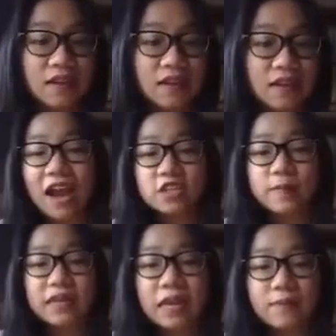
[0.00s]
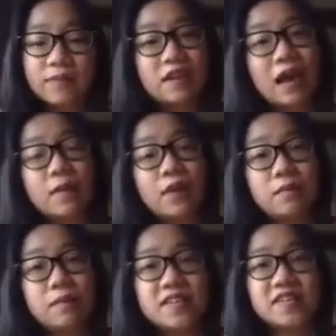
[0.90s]
And qPCR actually became the
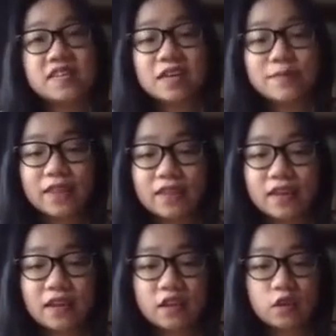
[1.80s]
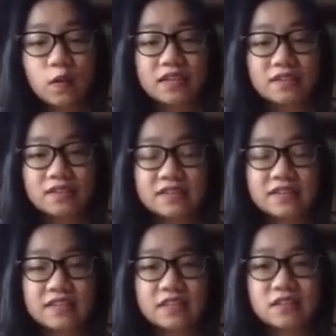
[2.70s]
dominant PCR method in
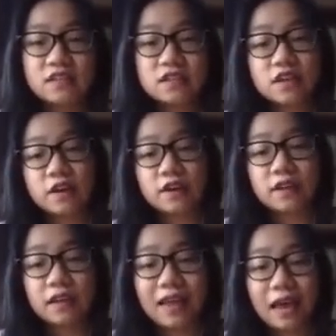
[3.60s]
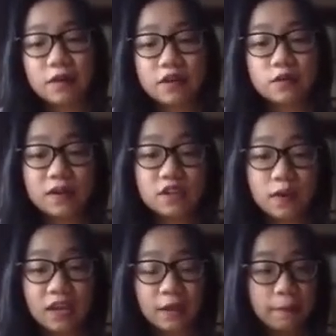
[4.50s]
2016 to currently now in
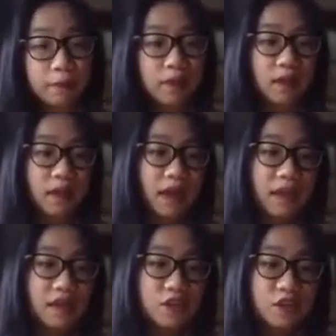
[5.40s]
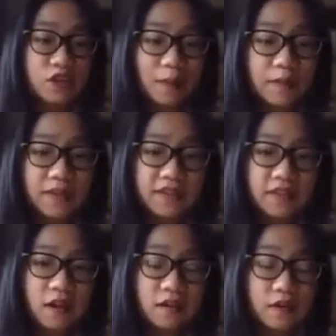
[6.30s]
2020. And digital droplet
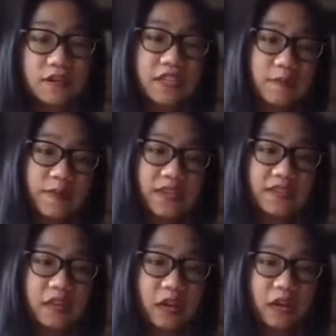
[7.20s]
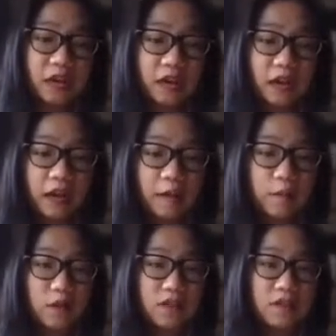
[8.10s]
PCR, or ddPCR,
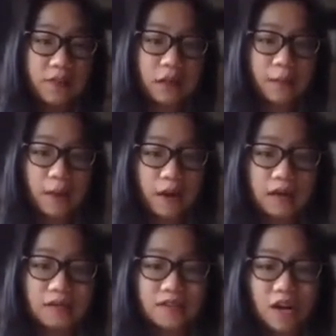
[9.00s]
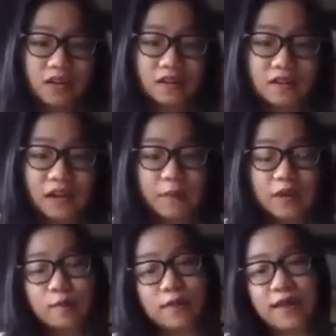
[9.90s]
which is the pink bar, started to come
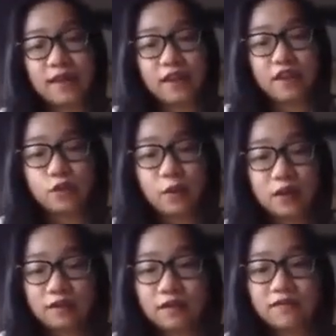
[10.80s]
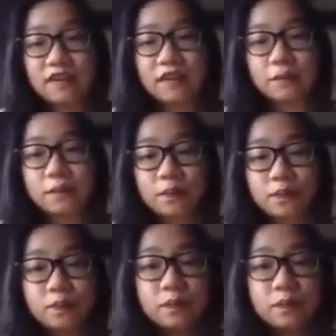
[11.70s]
into play in 2015.